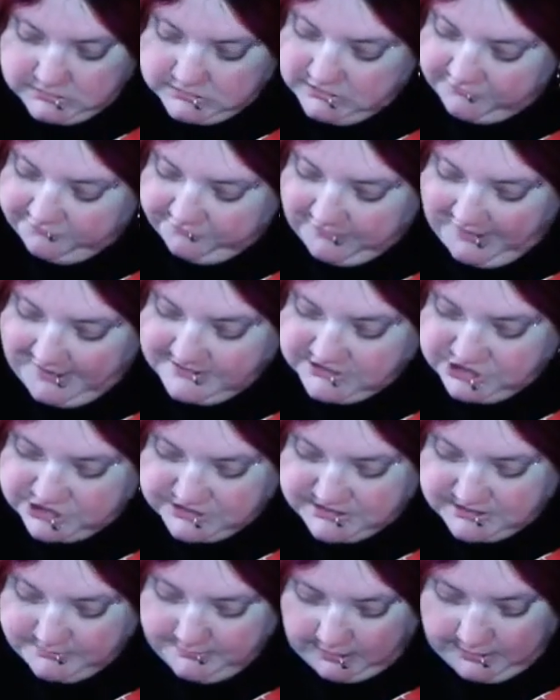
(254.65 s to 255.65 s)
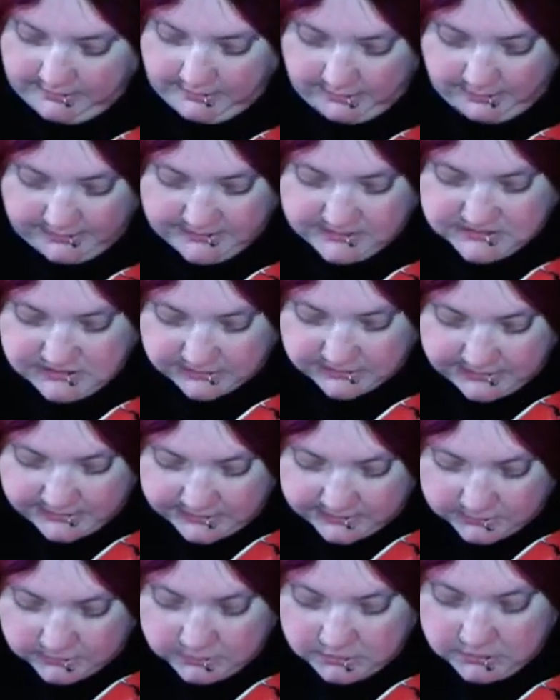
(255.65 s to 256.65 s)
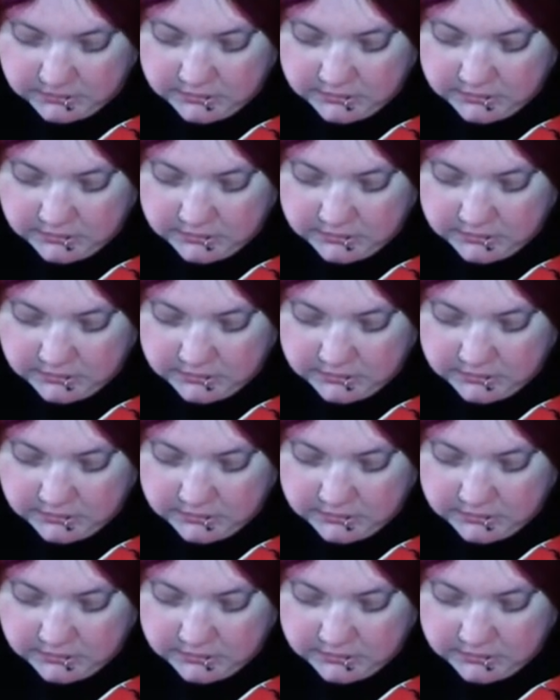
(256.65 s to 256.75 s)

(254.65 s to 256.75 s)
the flashes in my eyes. I can't